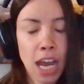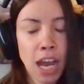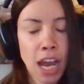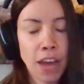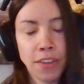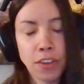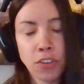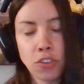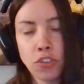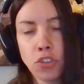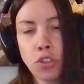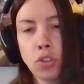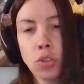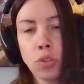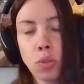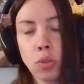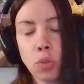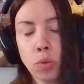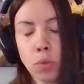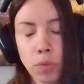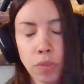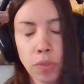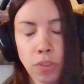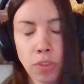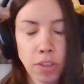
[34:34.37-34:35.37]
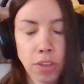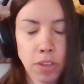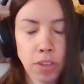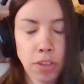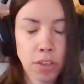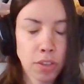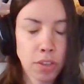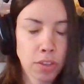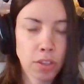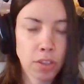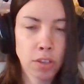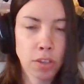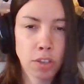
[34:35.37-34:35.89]
And then two,
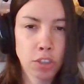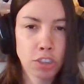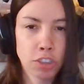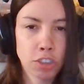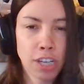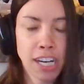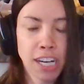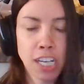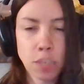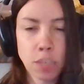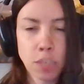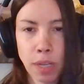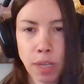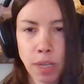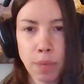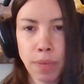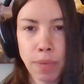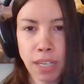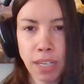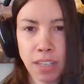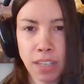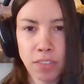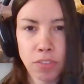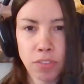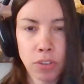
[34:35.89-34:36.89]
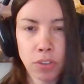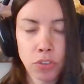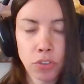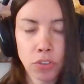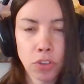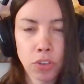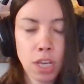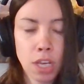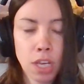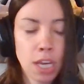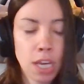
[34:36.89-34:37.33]
the credits made a big difference.